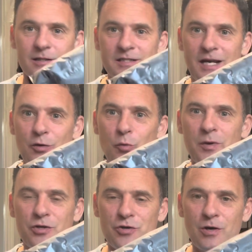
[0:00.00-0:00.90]
Standard Hornby
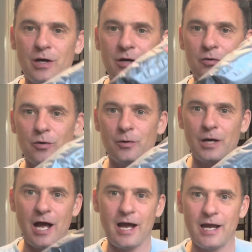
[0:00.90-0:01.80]
controller
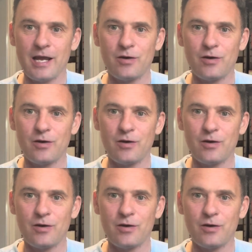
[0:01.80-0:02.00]
or a